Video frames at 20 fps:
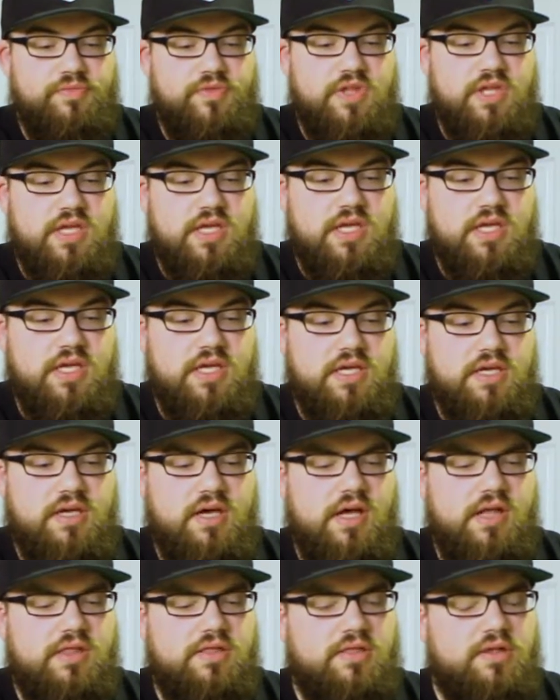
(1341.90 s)

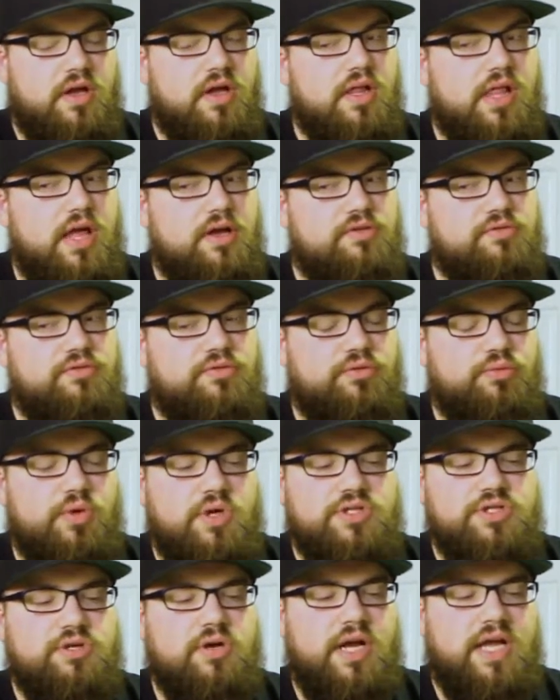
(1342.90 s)
The Cloud
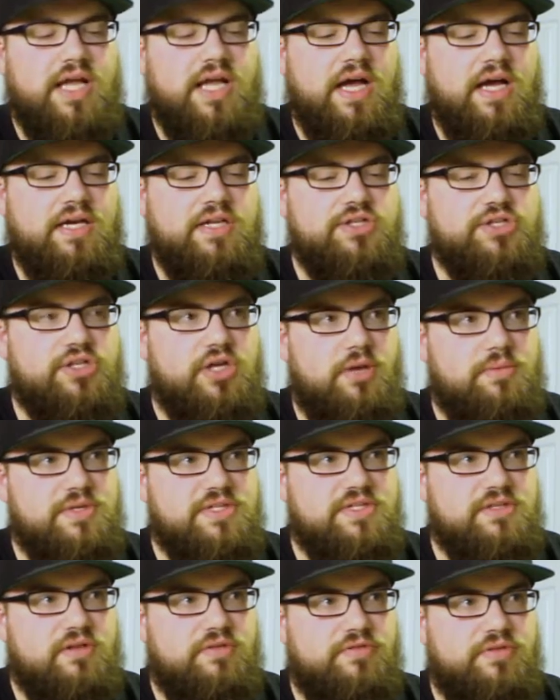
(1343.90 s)
Thresher, I kind of shot
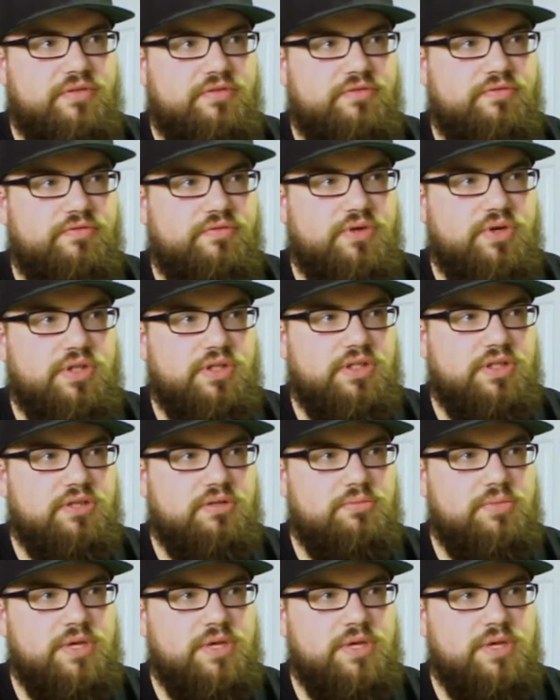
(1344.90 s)
myself in the foot a little